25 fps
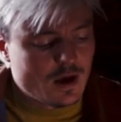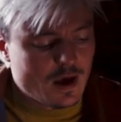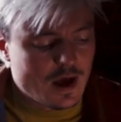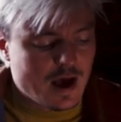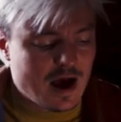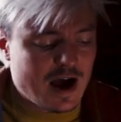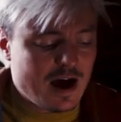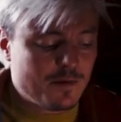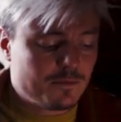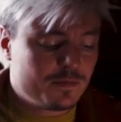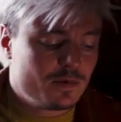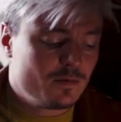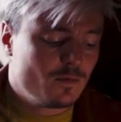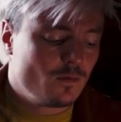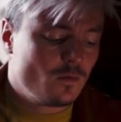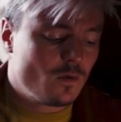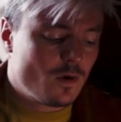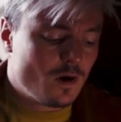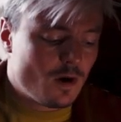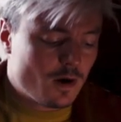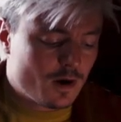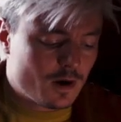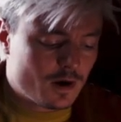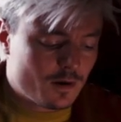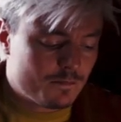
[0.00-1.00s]
I've been
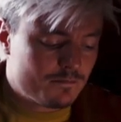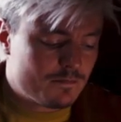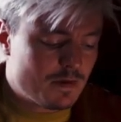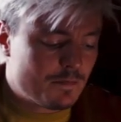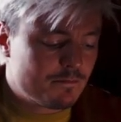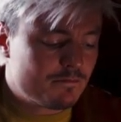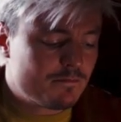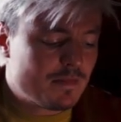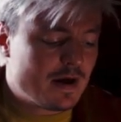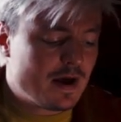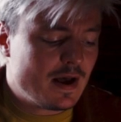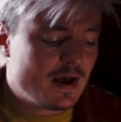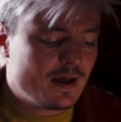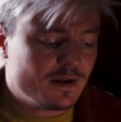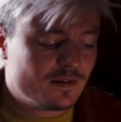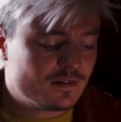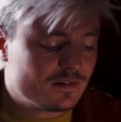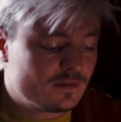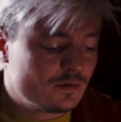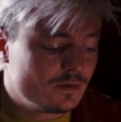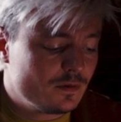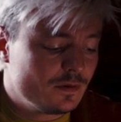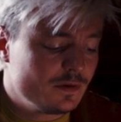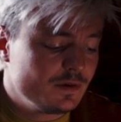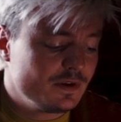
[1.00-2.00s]
walking my mind
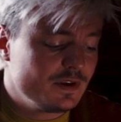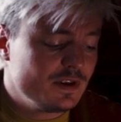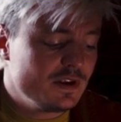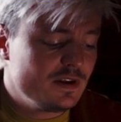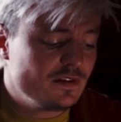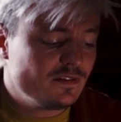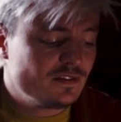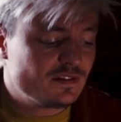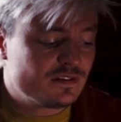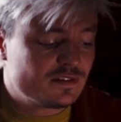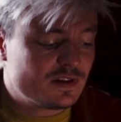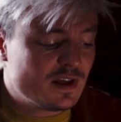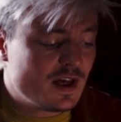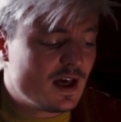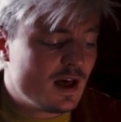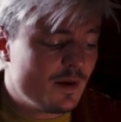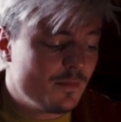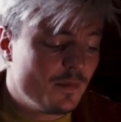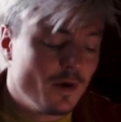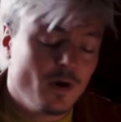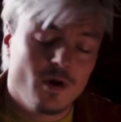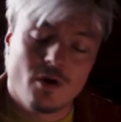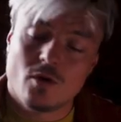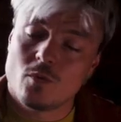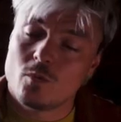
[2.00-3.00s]
to an easy
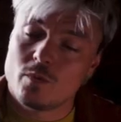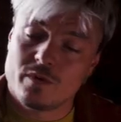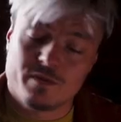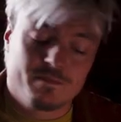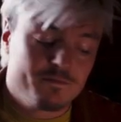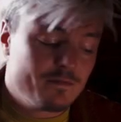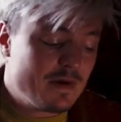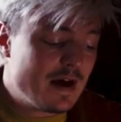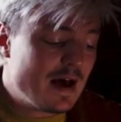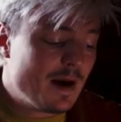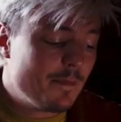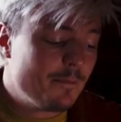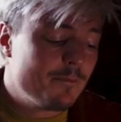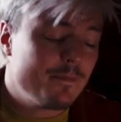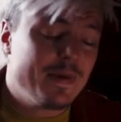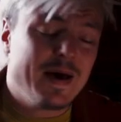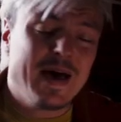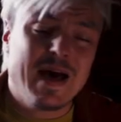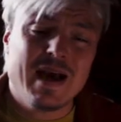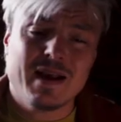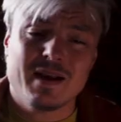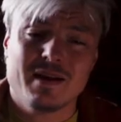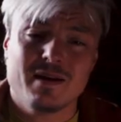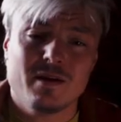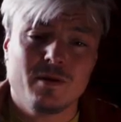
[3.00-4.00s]
time, with my
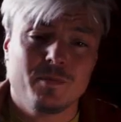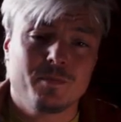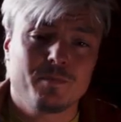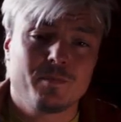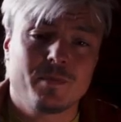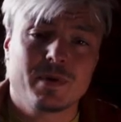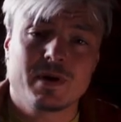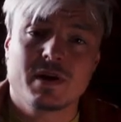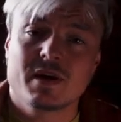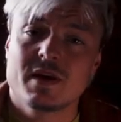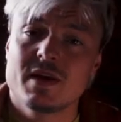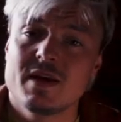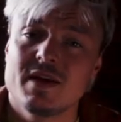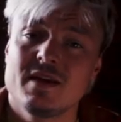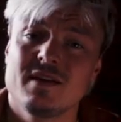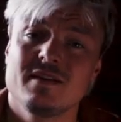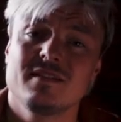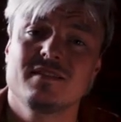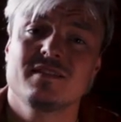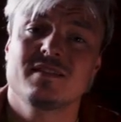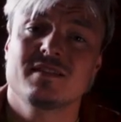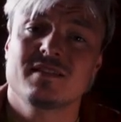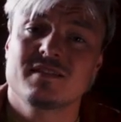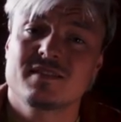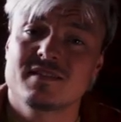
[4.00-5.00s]
back up
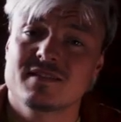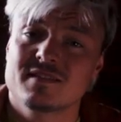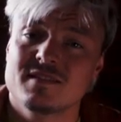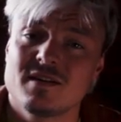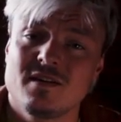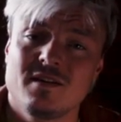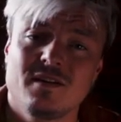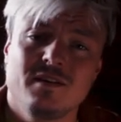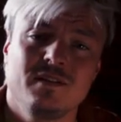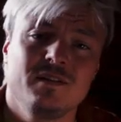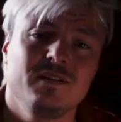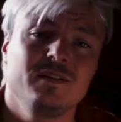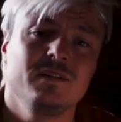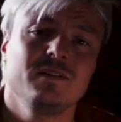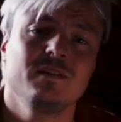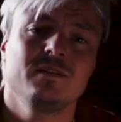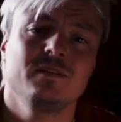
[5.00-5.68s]
against the sun.